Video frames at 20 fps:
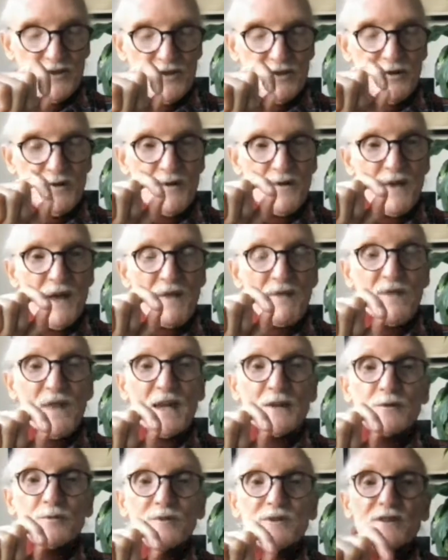to you that
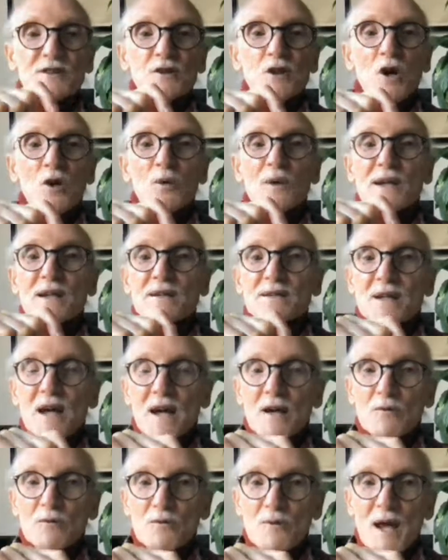that was going
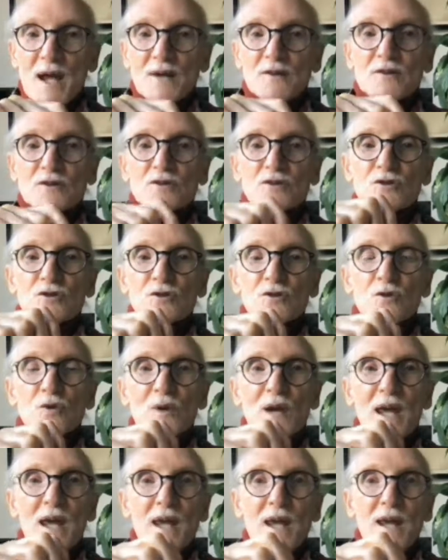direct
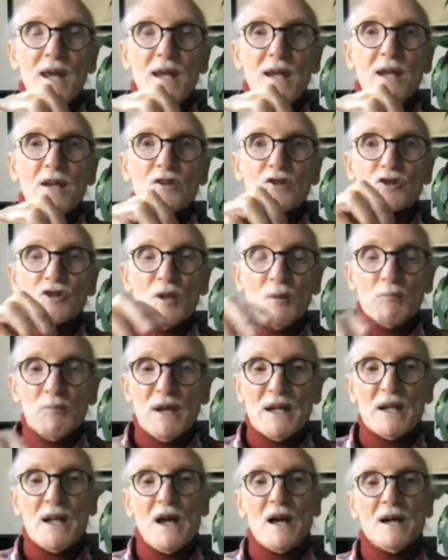to a
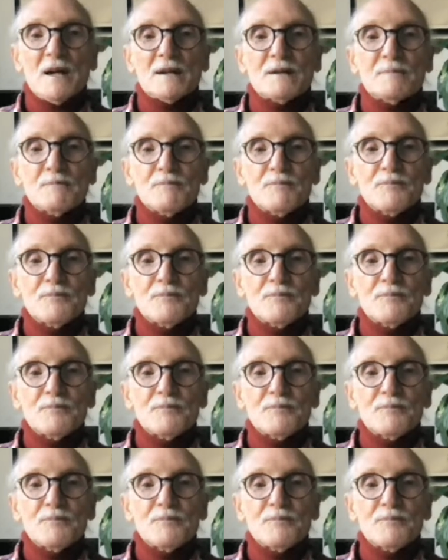shipping line.